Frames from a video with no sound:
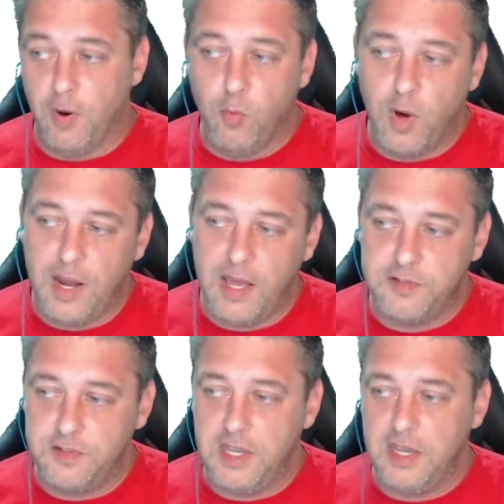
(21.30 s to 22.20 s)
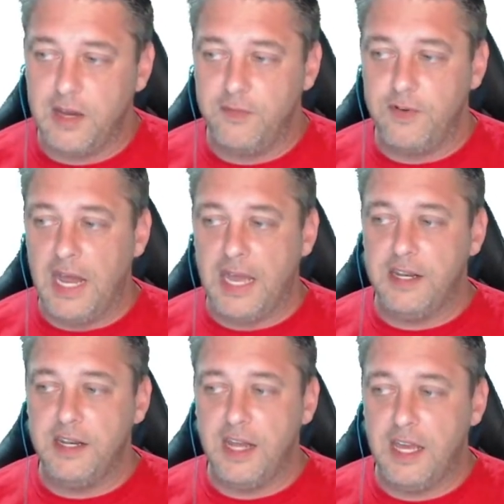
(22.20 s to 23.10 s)
what I see of
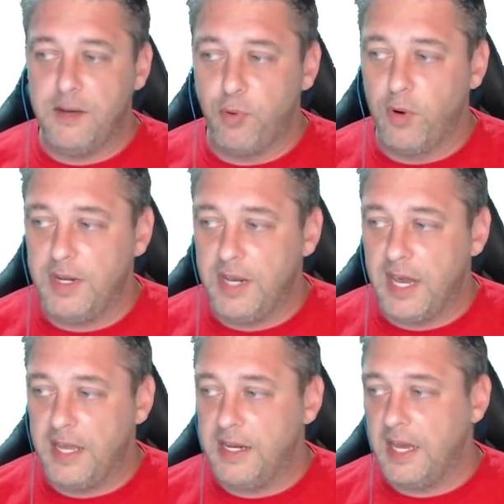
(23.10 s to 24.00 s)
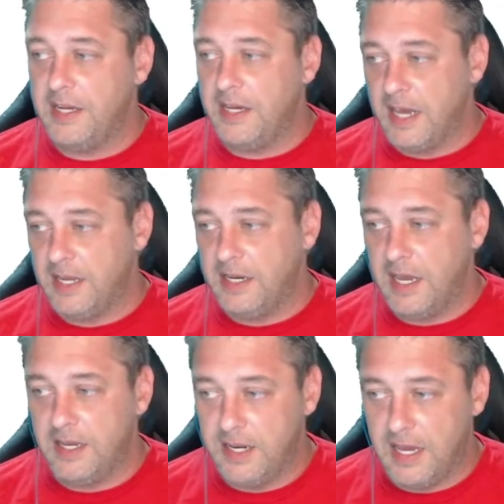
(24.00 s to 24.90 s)

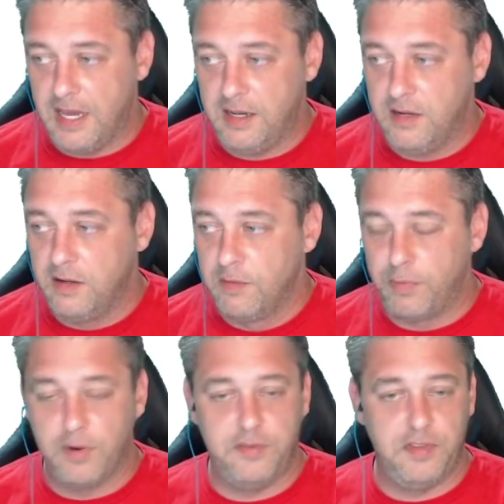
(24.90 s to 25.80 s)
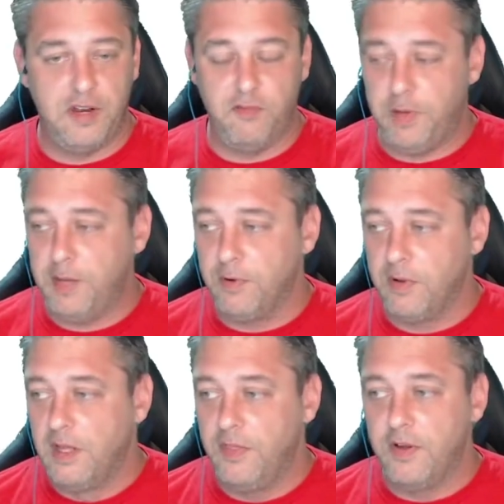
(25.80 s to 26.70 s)
99.99999% of
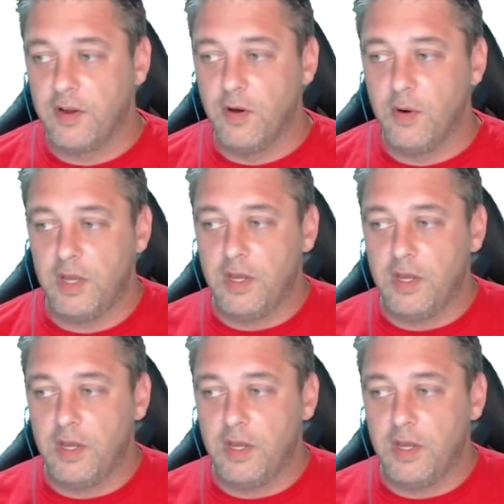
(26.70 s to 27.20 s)
people, they're going,